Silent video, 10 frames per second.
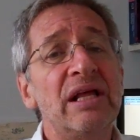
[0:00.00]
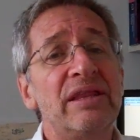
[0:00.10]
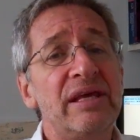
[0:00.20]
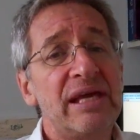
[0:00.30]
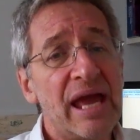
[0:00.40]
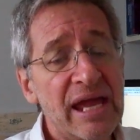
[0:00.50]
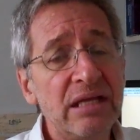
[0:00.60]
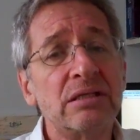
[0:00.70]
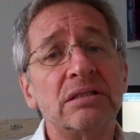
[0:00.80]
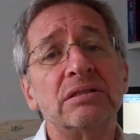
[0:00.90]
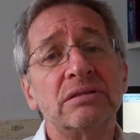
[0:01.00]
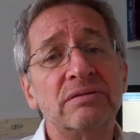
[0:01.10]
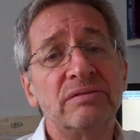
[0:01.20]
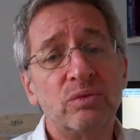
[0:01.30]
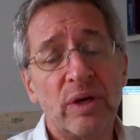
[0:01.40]
the
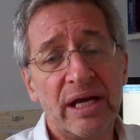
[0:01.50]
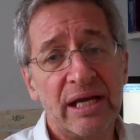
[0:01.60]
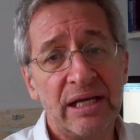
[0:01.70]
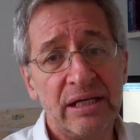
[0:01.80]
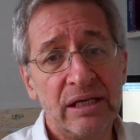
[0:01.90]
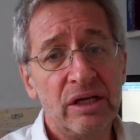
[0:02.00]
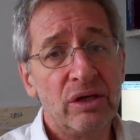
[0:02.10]
anal way